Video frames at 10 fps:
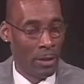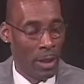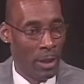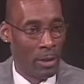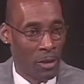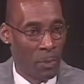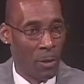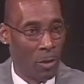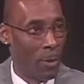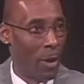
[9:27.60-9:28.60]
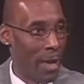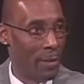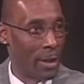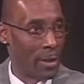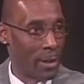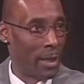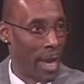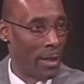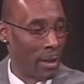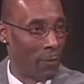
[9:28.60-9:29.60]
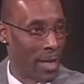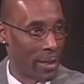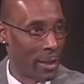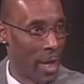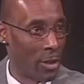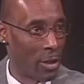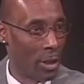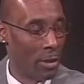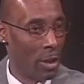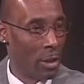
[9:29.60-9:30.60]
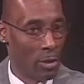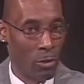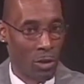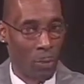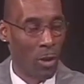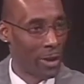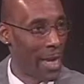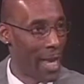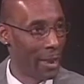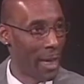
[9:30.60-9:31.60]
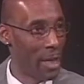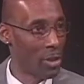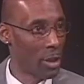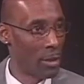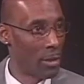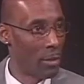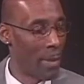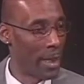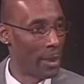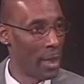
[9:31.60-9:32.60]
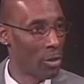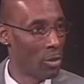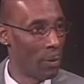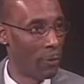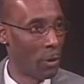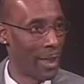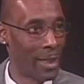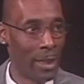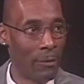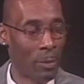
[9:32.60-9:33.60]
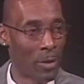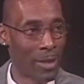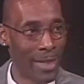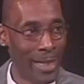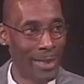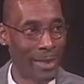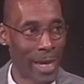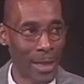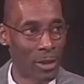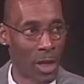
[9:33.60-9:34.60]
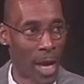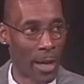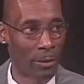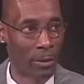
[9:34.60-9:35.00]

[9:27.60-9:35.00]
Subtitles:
indisputable evidence in that investigation to support the allegations made against you before they could even proceed to take a child.